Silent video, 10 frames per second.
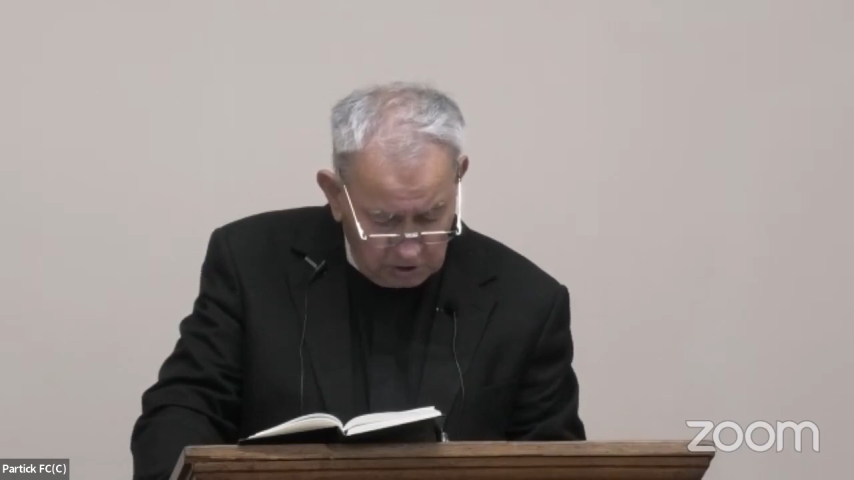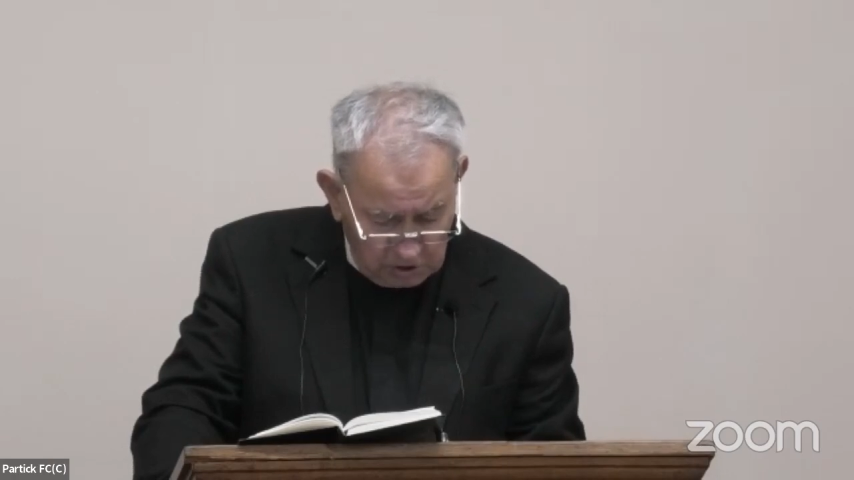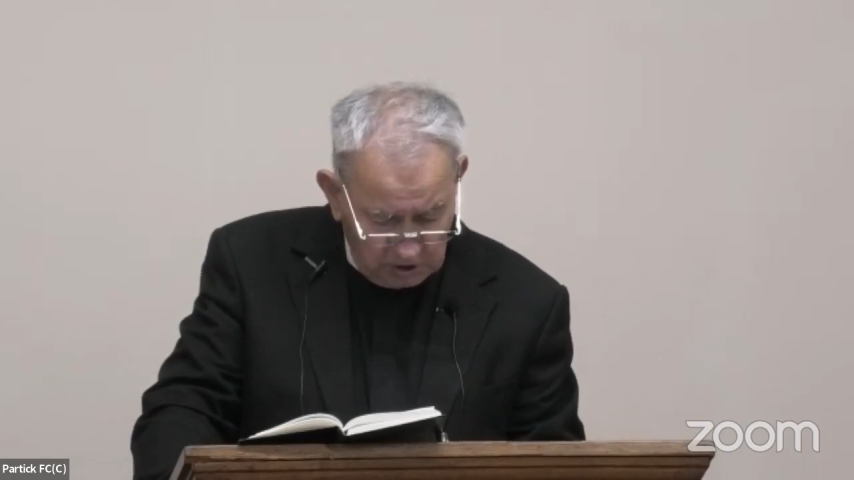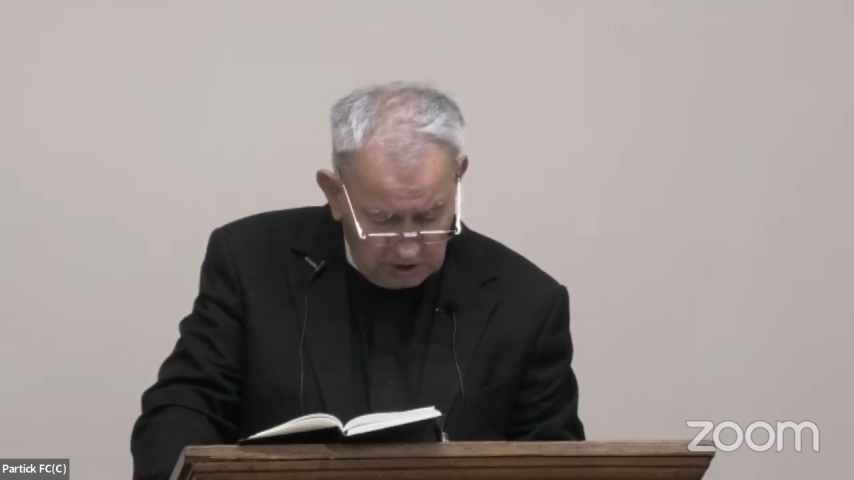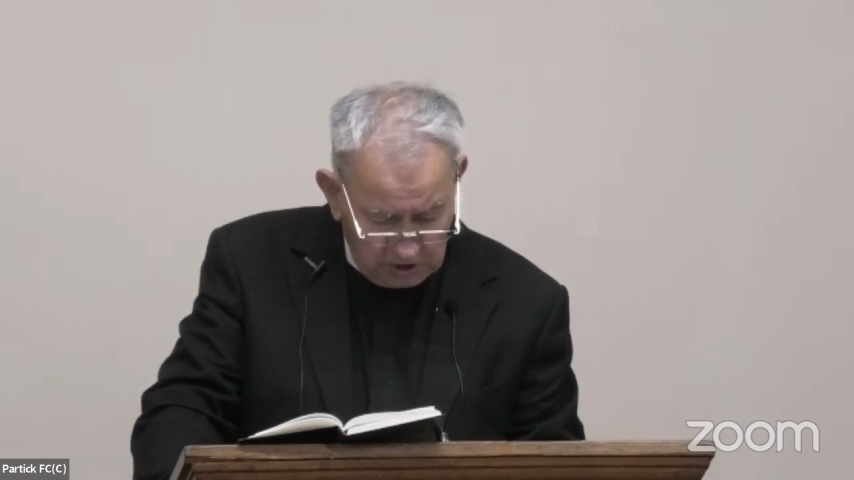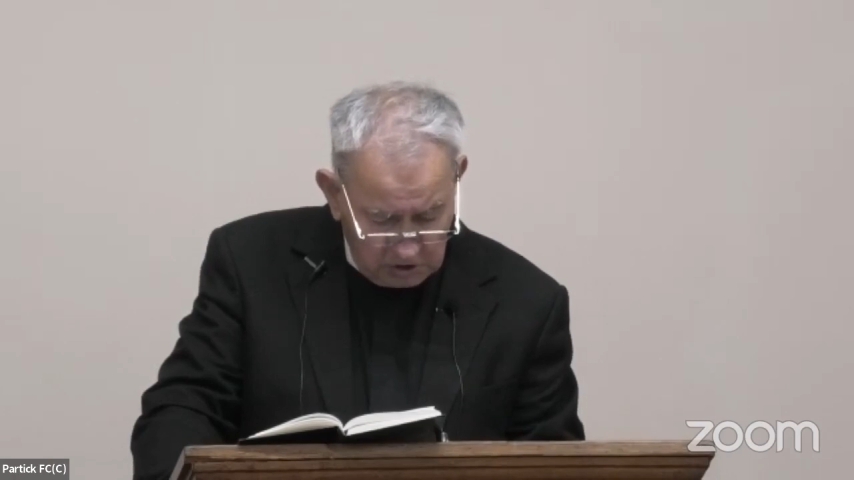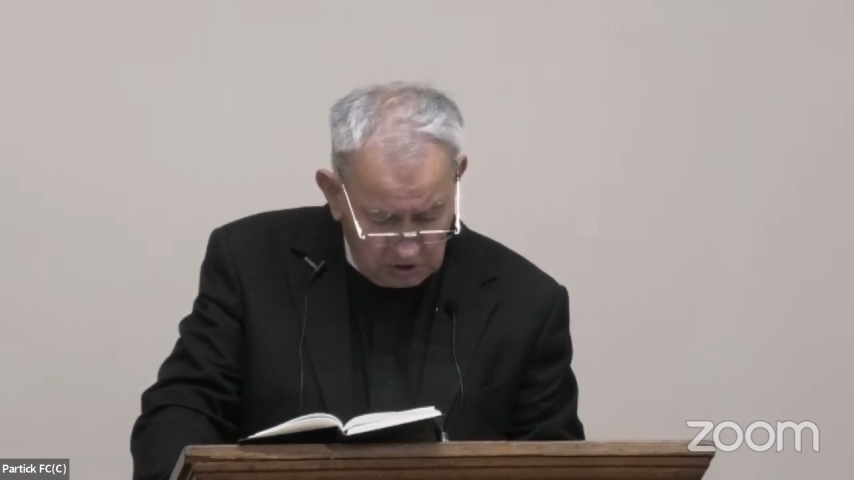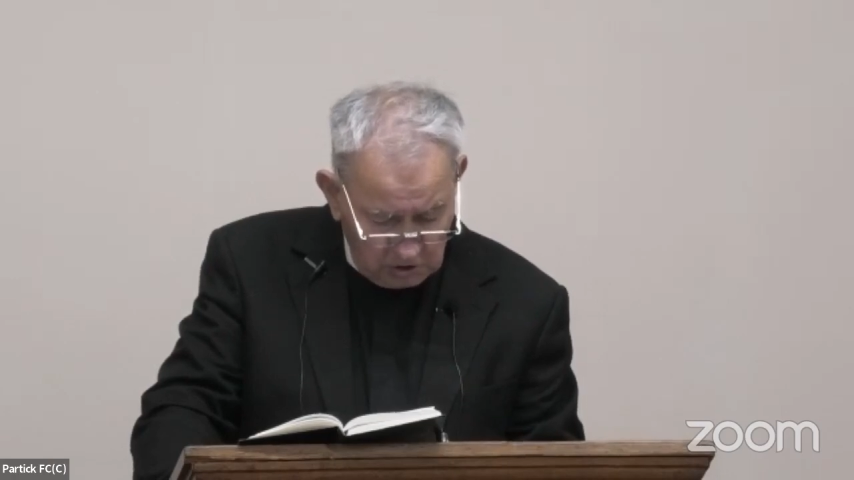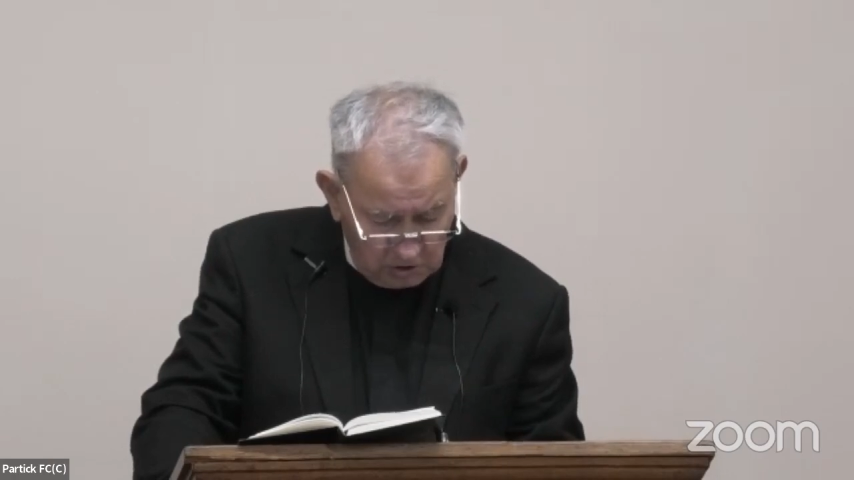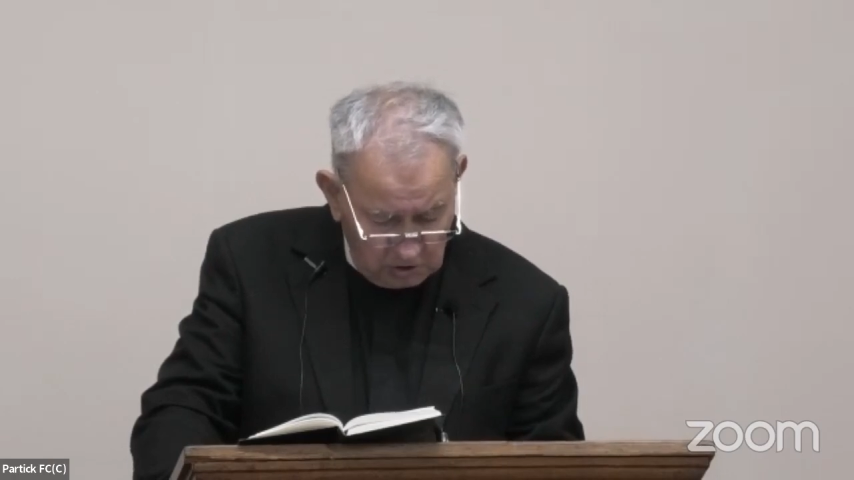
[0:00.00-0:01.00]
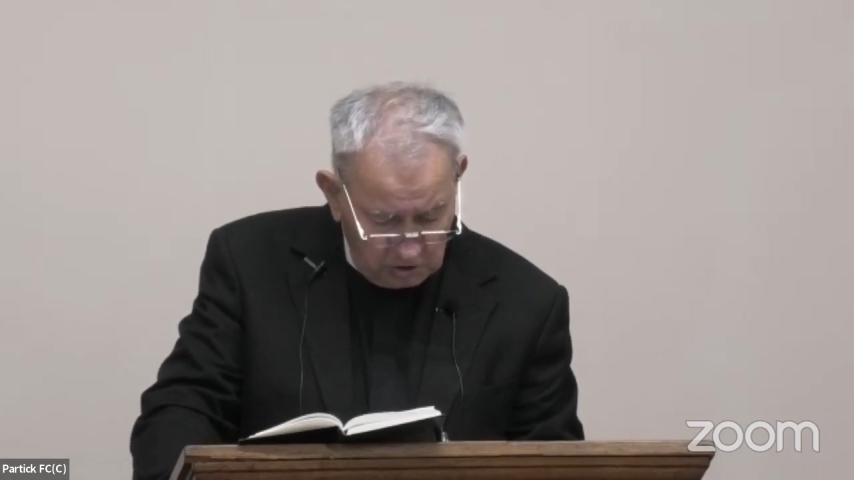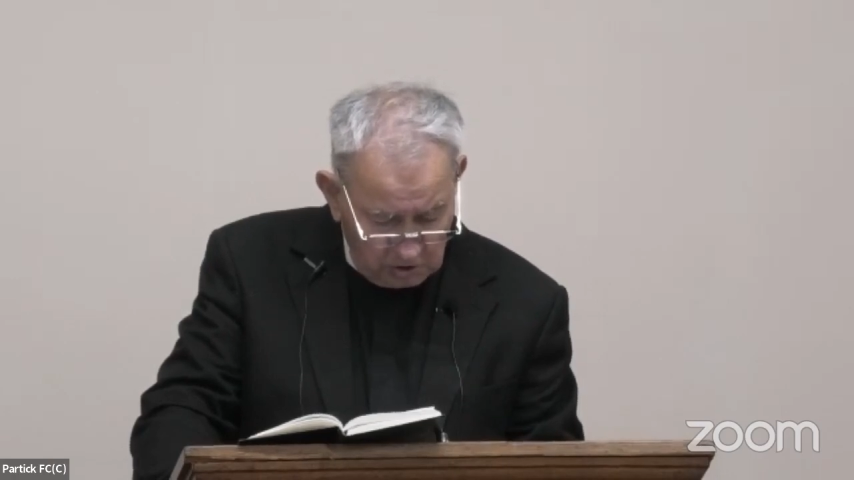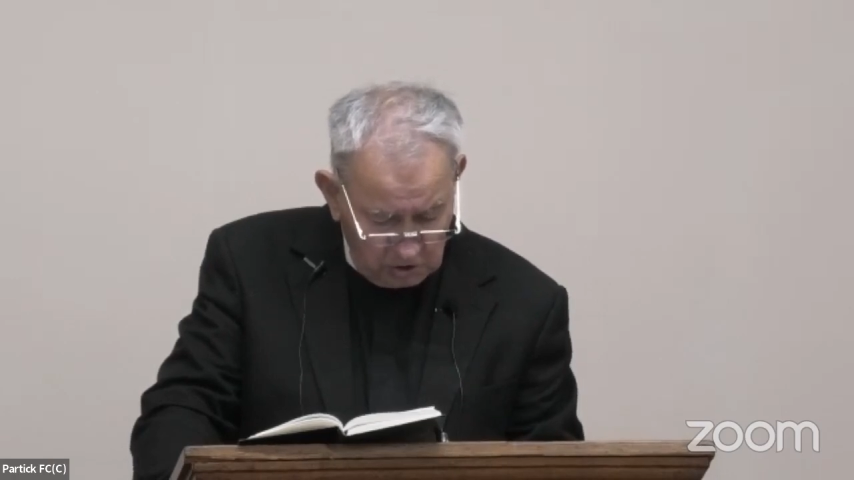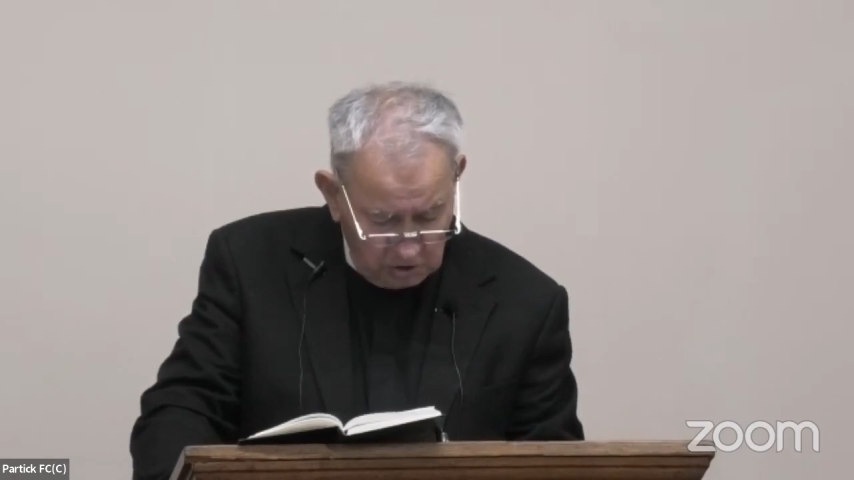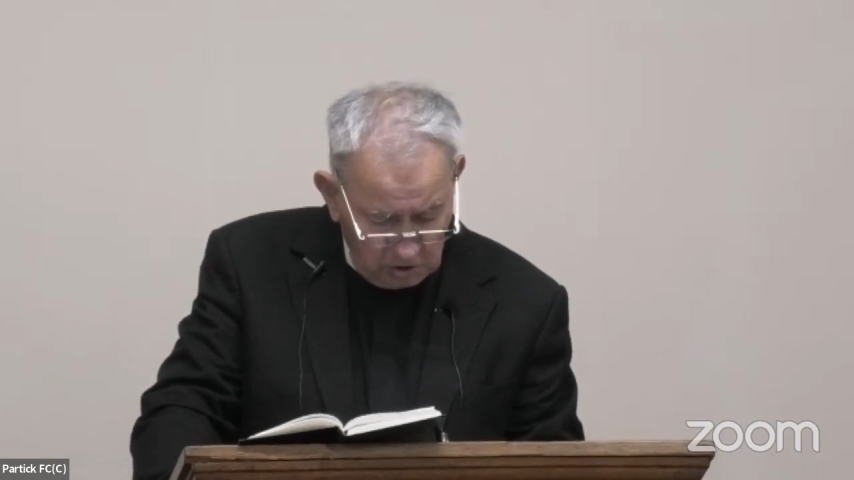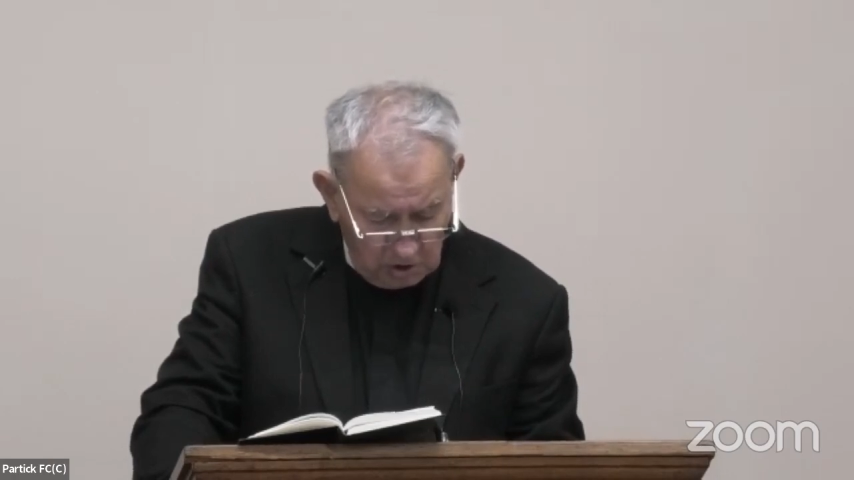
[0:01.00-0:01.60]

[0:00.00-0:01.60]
in the eyes of the Lord,